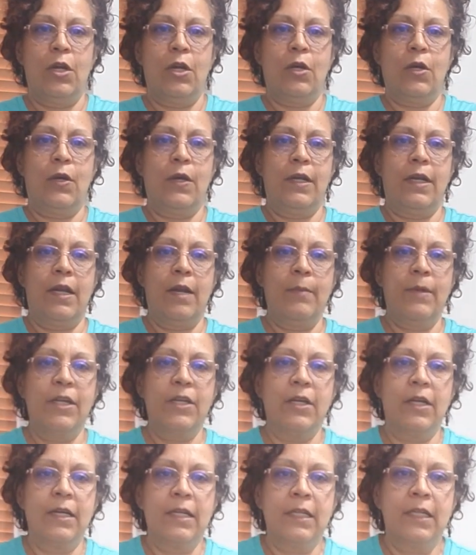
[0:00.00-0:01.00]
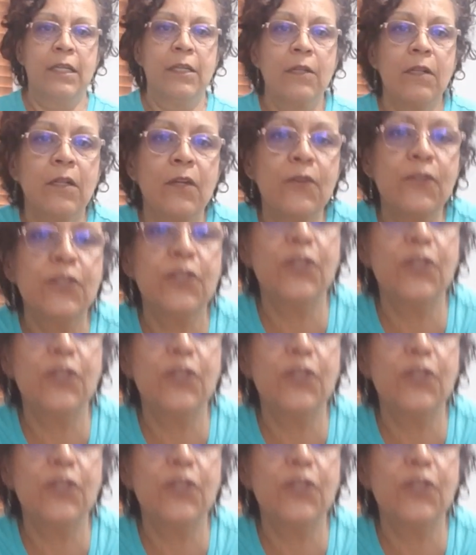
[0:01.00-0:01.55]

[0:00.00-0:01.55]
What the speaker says: Good. And I'm going to get a little closer.